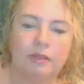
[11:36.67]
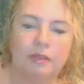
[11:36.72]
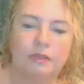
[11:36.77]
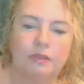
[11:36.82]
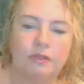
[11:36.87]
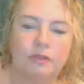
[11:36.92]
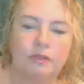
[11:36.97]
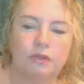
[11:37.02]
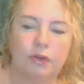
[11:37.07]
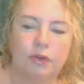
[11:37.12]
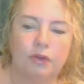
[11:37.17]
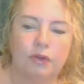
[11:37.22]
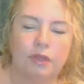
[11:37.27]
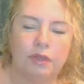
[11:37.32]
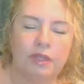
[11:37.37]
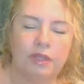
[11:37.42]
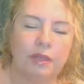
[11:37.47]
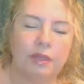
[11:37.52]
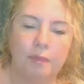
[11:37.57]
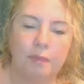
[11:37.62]
So
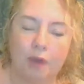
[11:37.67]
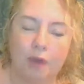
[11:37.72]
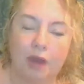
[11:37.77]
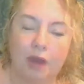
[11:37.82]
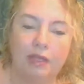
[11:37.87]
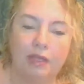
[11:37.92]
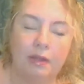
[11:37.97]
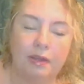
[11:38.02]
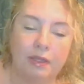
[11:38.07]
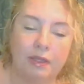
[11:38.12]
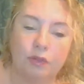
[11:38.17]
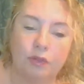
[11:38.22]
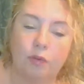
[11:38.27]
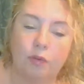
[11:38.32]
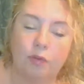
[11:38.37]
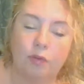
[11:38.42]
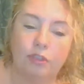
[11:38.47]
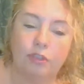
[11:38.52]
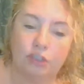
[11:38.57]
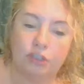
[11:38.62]
in their mind, it
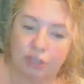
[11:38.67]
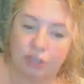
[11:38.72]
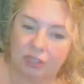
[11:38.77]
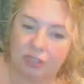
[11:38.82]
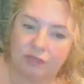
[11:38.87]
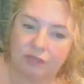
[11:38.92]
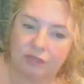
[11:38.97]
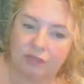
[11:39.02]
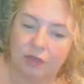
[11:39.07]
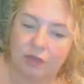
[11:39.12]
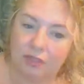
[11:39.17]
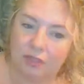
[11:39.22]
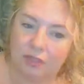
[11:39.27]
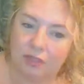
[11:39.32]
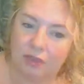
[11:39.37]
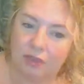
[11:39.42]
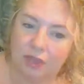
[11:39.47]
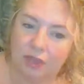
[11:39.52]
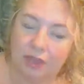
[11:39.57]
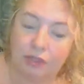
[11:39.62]
almost justifies
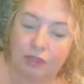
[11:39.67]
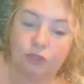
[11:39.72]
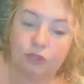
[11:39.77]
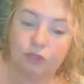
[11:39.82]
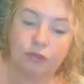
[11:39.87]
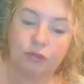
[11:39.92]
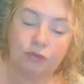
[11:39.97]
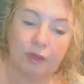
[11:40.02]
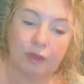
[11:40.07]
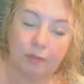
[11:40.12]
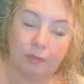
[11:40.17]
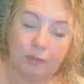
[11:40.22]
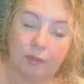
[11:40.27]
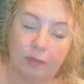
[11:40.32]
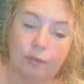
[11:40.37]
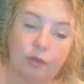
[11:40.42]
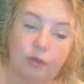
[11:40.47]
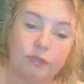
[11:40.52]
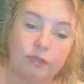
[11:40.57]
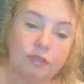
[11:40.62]
their
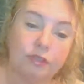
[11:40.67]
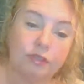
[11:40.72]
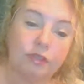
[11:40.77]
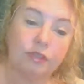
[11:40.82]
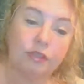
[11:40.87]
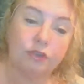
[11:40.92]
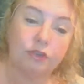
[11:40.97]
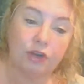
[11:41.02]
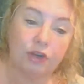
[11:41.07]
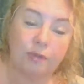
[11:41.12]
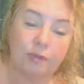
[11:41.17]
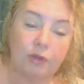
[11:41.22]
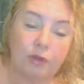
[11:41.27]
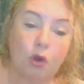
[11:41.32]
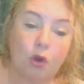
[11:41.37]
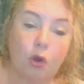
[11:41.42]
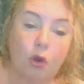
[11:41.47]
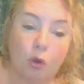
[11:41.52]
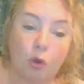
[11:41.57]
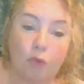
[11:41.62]
abuse and
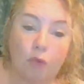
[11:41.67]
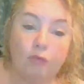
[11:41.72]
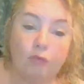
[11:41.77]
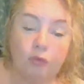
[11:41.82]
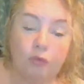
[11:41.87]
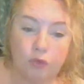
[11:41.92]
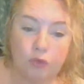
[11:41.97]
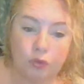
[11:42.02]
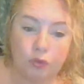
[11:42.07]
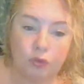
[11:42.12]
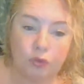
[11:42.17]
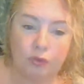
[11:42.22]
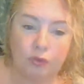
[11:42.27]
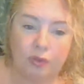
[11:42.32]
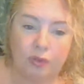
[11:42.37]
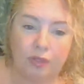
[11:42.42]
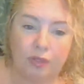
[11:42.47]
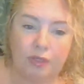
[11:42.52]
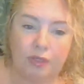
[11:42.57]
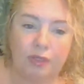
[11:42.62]
treatment of you.
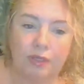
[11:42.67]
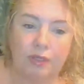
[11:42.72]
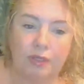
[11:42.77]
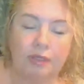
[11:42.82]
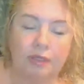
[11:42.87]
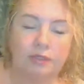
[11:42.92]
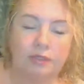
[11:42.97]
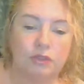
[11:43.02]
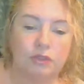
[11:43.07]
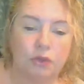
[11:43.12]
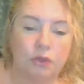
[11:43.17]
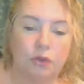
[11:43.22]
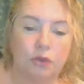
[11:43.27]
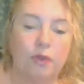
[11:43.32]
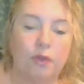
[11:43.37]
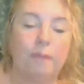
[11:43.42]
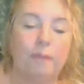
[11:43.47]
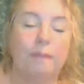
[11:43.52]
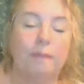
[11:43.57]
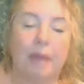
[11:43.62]
So
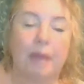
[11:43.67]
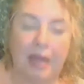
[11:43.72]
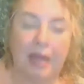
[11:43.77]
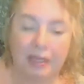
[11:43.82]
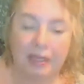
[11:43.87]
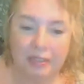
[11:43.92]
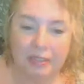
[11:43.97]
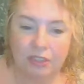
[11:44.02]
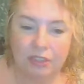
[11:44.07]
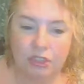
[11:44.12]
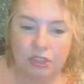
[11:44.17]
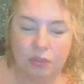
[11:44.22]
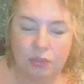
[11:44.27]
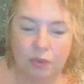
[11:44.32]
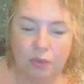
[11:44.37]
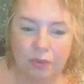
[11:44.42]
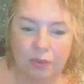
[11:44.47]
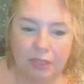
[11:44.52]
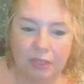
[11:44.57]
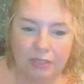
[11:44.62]
pay attention to
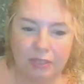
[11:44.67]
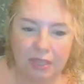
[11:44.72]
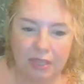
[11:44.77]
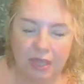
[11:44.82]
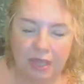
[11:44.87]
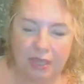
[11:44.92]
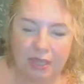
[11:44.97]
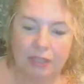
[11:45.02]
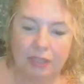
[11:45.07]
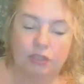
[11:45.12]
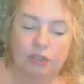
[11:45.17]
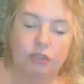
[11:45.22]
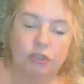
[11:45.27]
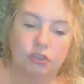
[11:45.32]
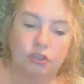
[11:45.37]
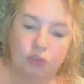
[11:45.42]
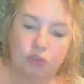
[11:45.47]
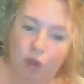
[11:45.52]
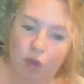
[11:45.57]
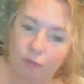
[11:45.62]
what they're saying.
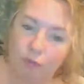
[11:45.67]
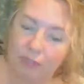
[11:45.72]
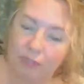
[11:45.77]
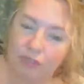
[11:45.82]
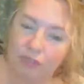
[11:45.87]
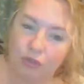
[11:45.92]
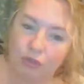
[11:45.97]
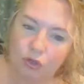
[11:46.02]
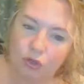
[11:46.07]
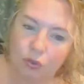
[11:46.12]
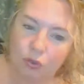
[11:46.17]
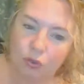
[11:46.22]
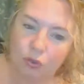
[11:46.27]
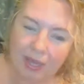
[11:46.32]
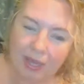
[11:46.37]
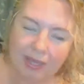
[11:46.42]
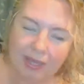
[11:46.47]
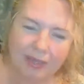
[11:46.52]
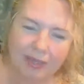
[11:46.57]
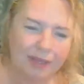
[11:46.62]
Don't be so
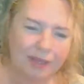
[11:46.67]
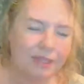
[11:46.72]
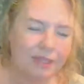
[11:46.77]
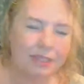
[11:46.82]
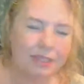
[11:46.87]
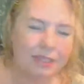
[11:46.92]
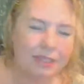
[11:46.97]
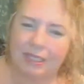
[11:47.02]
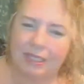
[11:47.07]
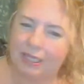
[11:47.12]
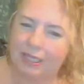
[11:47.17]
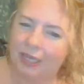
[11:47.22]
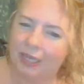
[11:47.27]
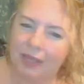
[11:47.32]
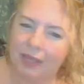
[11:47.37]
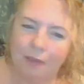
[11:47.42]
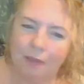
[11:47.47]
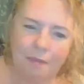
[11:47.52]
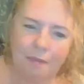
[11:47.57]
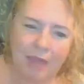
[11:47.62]
quick to
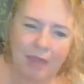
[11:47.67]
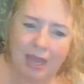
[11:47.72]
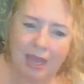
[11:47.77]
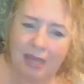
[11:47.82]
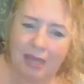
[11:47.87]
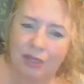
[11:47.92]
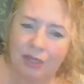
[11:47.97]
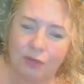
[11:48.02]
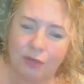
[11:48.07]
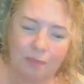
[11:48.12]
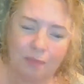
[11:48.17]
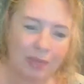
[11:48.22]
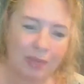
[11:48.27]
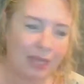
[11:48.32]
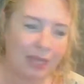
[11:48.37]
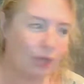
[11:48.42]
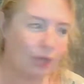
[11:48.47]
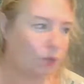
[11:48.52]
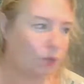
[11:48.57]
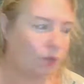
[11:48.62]
get a man in your
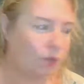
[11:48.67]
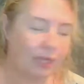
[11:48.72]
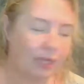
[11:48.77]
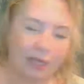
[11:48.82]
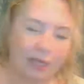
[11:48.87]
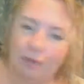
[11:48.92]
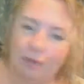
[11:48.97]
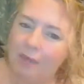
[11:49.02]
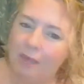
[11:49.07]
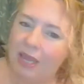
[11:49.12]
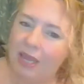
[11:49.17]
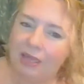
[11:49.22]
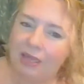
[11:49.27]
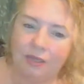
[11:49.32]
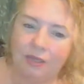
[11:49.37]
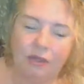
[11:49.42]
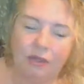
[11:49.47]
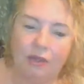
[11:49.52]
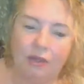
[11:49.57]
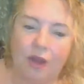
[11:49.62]
bed or get a man in
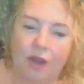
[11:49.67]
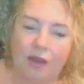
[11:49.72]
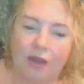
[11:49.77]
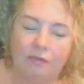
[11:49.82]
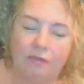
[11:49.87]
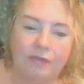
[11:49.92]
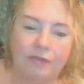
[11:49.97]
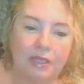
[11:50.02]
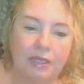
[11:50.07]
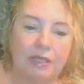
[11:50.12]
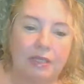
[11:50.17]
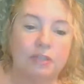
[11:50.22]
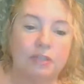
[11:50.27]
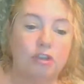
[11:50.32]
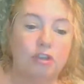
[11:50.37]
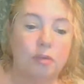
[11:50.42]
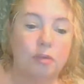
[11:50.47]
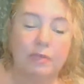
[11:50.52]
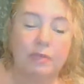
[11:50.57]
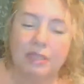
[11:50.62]
your life.
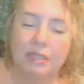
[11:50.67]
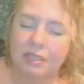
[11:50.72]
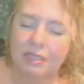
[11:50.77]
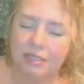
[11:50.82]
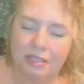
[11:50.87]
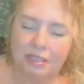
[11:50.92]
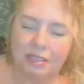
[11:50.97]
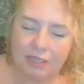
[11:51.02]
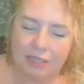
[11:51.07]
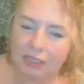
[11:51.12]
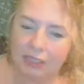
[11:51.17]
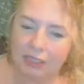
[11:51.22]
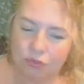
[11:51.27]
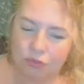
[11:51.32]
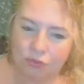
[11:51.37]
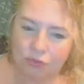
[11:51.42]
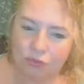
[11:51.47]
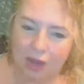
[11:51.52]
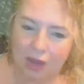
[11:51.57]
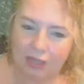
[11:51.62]
Don't be in such a
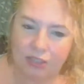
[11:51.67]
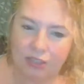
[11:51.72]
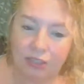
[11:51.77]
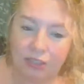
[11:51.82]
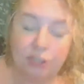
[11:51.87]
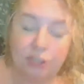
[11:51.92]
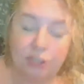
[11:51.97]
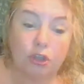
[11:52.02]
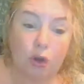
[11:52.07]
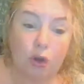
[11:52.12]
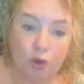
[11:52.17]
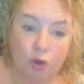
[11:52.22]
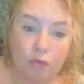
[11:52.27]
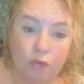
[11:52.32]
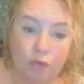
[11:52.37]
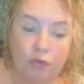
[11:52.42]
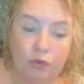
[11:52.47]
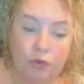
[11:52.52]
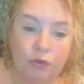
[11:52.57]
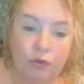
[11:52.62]
rush that you
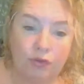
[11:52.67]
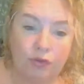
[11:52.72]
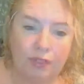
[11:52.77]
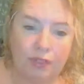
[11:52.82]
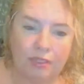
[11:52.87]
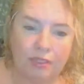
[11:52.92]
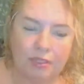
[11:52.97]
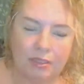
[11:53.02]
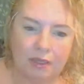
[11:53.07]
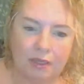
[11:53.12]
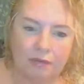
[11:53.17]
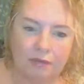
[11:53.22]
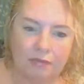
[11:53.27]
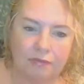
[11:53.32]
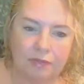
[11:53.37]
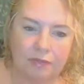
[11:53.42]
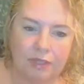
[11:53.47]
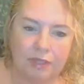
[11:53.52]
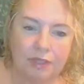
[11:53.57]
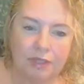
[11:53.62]
overlook this stuff.
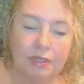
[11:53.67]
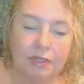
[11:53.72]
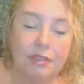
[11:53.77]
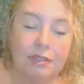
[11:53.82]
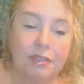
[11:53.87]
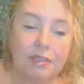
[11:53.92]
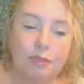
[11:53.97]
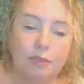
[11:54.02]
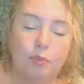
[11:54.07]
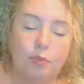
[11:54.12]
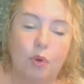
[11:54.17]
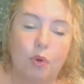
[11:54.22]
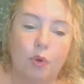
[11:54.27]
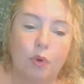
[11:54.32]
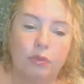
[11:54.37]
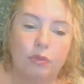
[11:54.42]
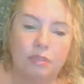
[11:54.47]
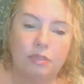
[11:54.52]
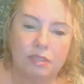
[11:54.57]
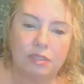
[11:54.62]
This is
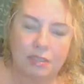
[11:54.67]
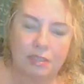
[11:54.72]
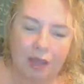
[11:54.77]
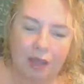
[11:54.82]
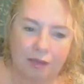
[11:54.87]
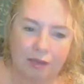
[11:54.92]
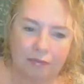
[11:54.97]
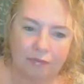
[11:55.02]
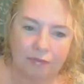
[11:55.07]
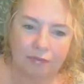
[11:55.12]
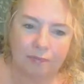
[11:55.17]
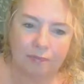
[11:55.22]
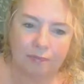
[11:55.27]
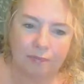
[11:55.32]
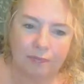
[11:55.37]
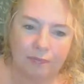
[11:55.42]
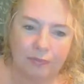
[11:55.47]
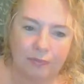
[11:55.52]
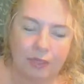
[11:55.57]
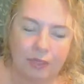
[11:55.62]
important stuff.
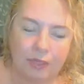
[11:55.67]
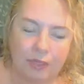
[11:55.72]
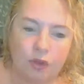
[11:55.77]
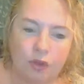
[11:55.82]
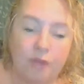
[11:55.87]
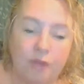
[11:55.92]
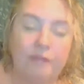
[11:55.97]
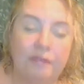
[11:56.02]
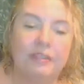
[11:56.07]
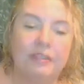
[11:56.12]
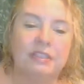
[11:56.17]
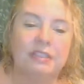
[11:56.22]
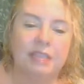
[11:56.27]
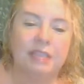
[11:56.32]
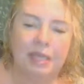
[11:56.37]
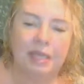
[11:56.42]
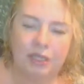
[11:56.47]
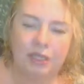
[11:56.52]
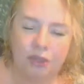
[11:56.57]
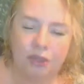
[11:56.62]
If he's
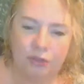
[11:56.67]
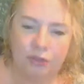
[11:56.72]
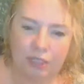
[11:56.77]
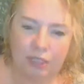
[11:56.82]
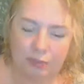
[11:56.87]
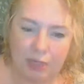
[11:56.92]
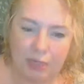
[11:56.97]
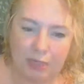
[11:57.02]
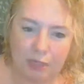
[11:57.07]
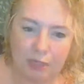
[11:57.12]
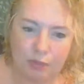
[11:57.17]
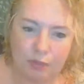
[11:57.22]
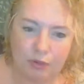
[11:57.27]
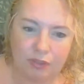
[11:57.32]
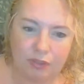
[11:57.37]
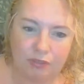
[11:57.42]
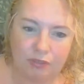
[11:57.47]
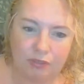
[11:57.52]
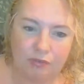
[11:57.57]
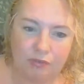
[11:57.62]
telling you that he's been
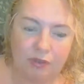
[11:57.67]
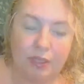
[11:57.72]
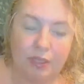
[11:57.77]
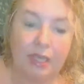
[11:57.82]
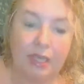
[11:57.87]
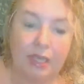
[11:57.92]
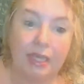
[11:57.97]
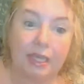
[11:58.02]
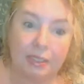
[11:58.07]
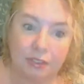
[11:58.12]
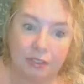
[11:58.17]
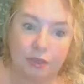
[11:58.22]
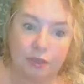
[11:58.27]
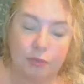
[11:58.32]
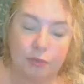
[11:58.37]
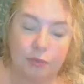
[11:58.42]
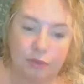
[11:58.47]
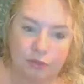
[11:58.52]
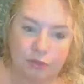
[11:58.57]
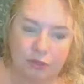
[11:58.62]
abusive, he's an
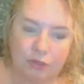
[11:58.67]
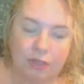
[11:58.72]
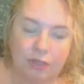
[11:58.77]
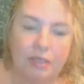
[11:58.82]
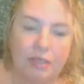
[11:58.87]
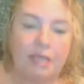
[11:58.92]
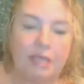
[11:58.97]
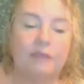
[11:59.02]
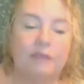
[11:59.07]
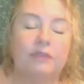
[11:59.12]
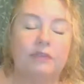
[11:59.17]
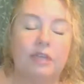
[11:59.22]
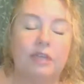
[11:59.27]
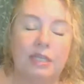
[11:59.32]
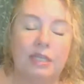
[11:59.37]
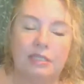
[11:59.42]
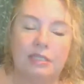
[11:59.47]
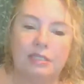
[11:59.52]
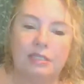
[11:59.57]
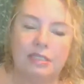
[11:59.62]
abuser. If
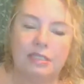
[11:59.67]
he's